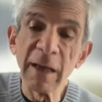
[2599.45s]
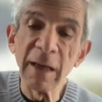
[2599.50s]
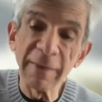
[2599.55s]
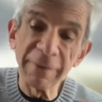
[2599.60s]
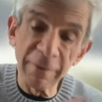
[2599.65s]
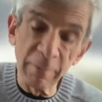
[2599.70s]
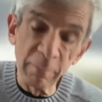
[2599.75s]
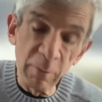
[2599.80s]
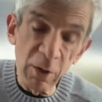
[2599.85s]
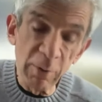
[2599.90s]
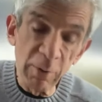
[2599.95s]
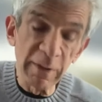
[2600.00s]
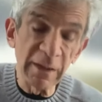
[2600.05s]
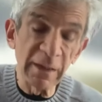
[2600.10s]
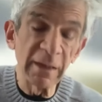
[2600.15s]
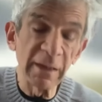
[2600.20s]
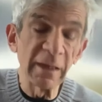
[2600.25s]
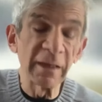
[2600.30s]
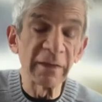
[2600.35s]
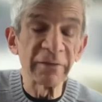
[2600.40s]
at the
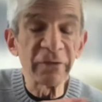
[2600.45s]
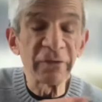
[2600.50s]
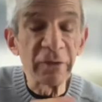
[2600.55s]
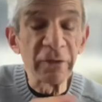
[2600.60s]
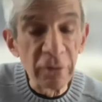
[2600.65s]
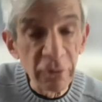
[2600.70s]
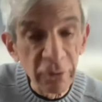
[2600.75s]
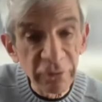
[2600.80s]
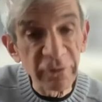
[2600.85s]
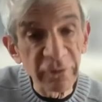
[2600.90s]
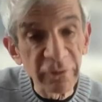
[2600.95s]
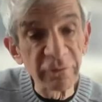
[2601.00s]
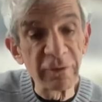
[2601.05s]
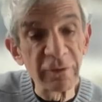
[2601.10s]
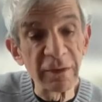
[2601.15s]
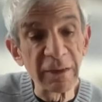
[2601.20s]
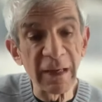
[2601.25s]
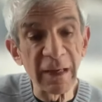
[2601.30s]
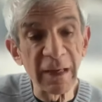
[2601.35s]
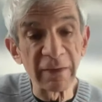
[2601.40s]
moment
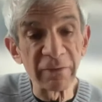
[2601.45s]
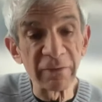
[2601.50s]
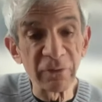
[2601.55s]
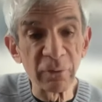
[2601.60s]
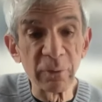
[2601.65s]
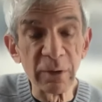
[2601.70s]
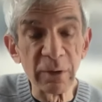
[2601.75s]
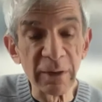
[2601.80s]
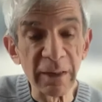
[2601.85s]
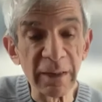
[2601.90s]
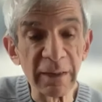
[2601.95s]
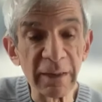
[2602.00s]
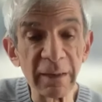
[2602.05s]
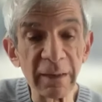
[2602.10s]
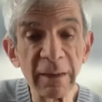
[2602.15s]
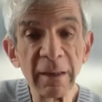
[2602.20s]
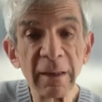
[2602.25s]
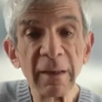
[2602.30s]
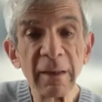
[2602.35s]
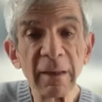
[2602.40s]
exclusively cancer
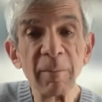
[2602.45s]
related,